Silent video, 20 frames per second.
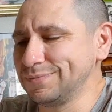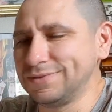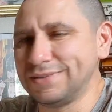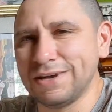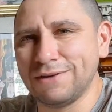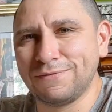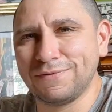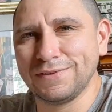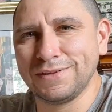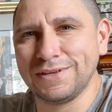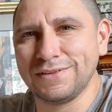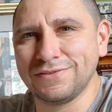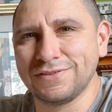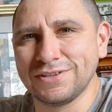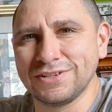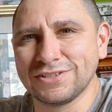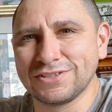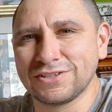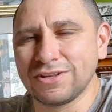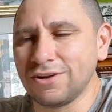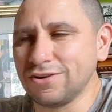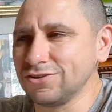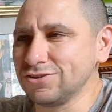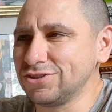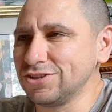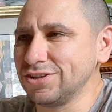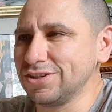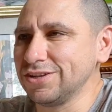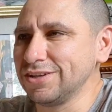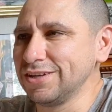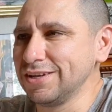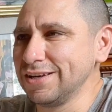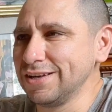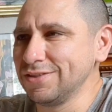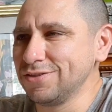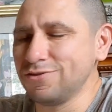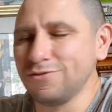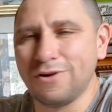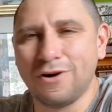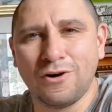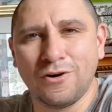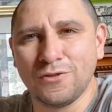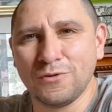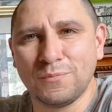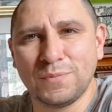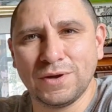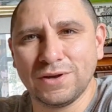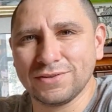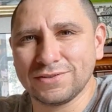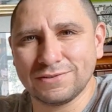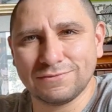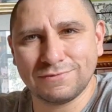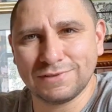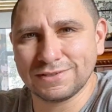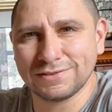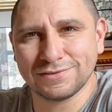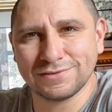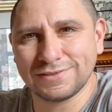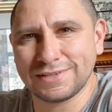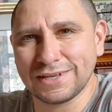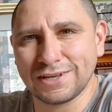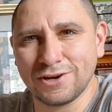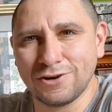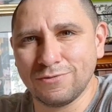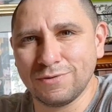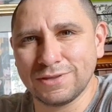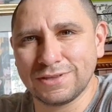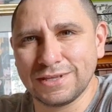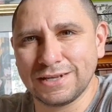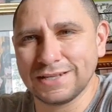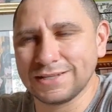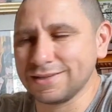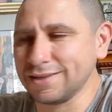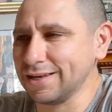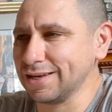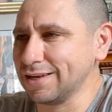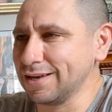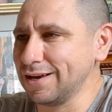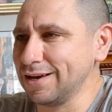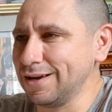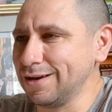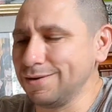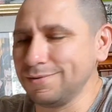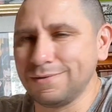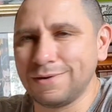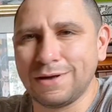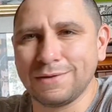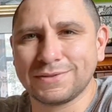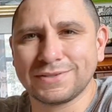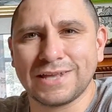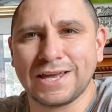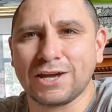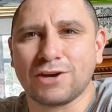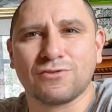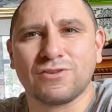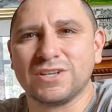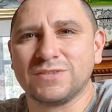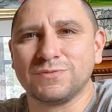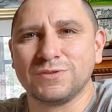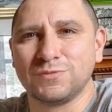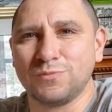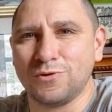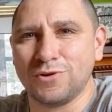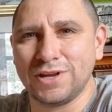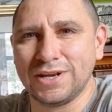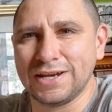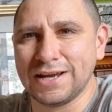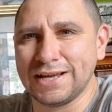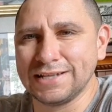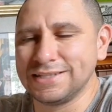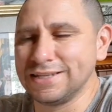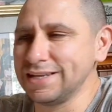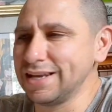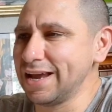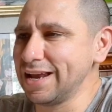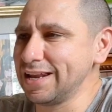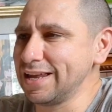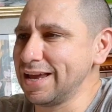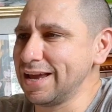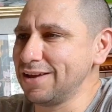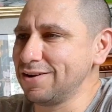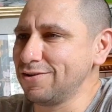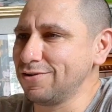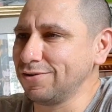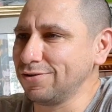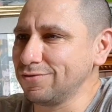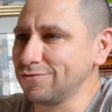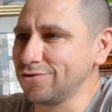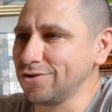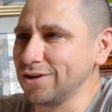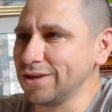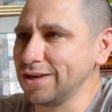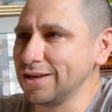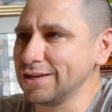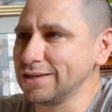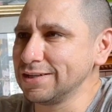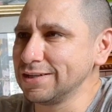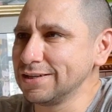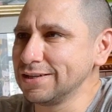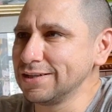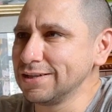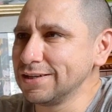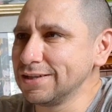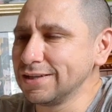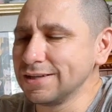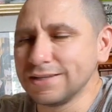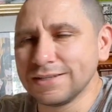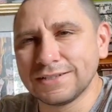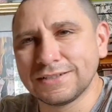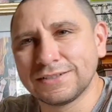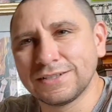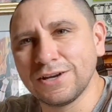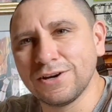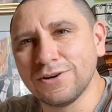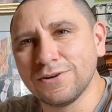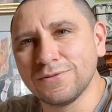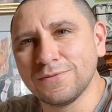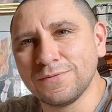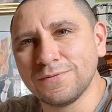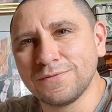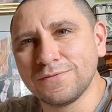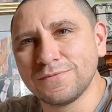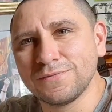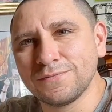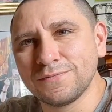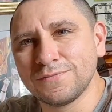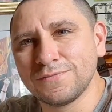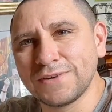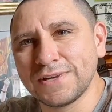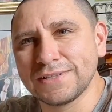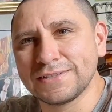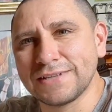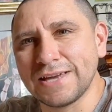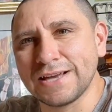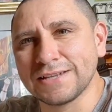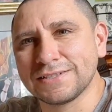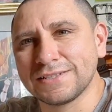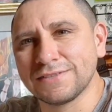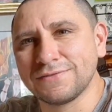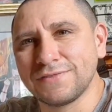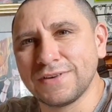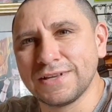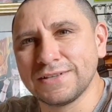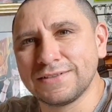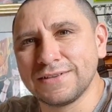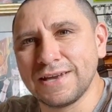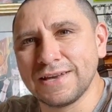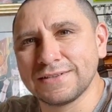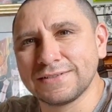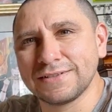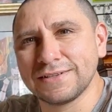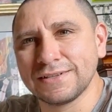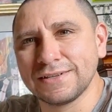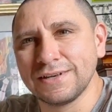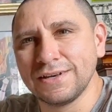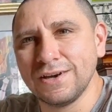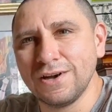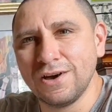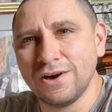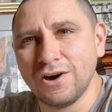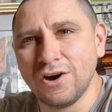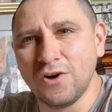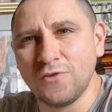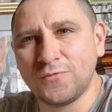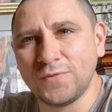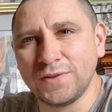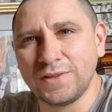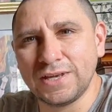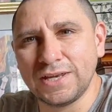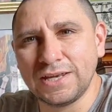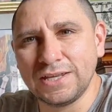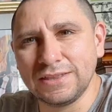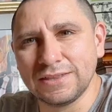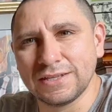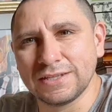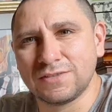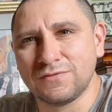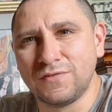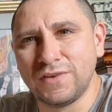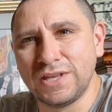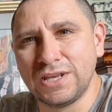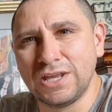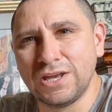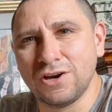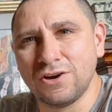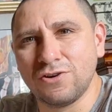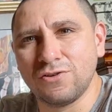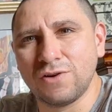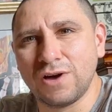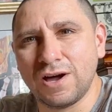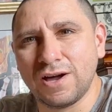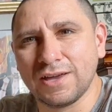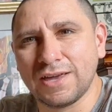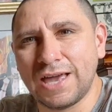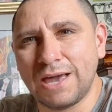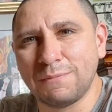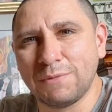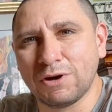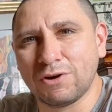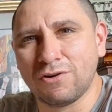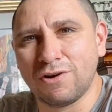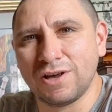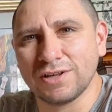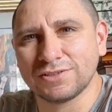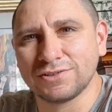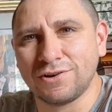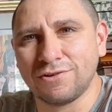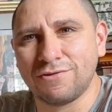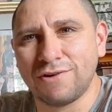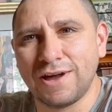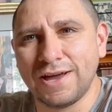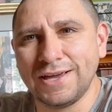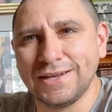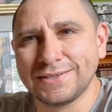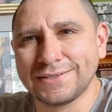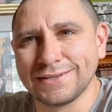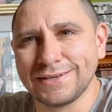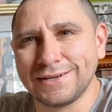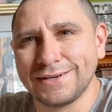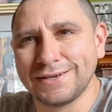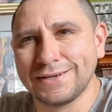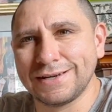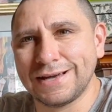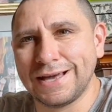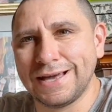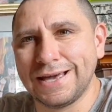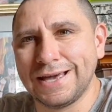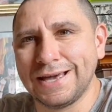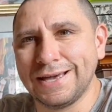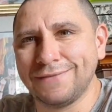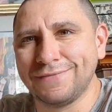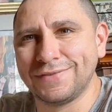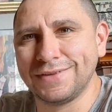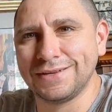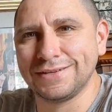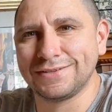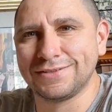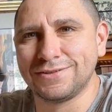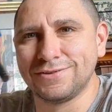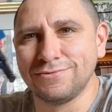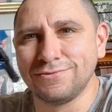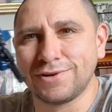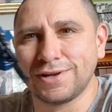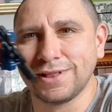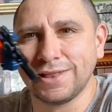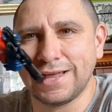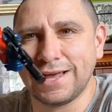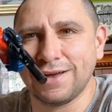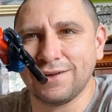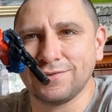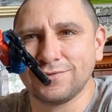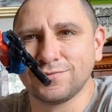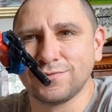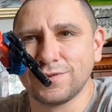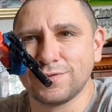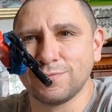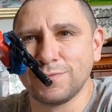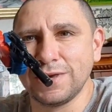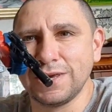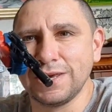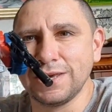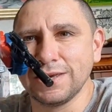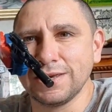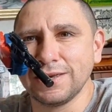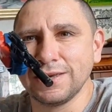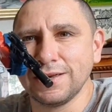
Definitely the nostalgia, all the bells and whistles that go with it. It's like Christmas morning 1988 all over again. So fantastic. Hopefully this video came across all right. I have these two clowns with me.